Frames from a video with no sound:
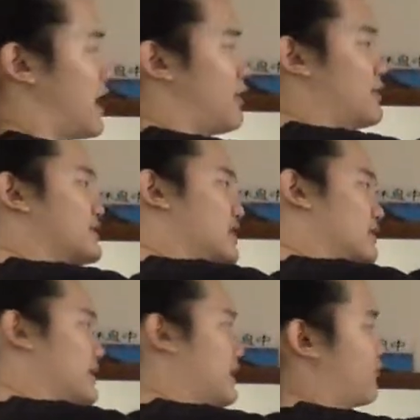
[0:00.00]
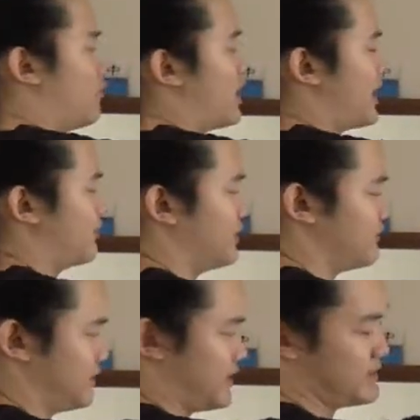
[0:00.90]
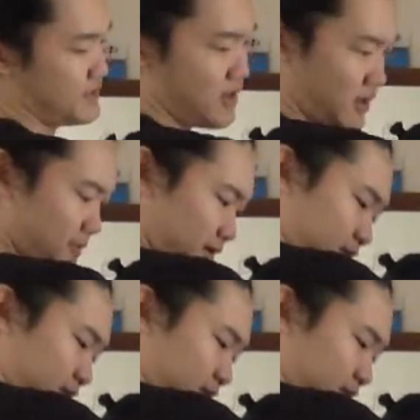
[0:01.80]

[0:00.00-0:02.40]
I want to talk about like why we even like to talk about